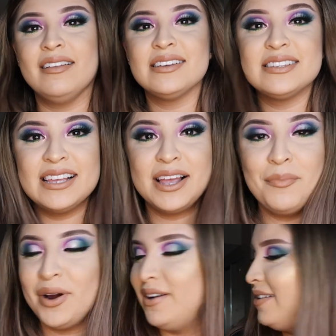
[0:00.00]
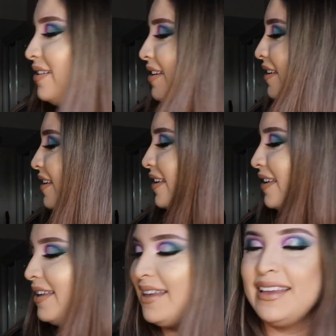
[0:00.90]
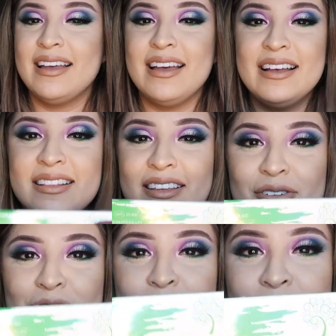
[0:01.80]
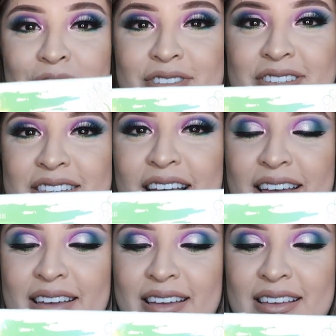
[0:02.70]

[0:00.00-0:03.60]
lost the second part, a little oil set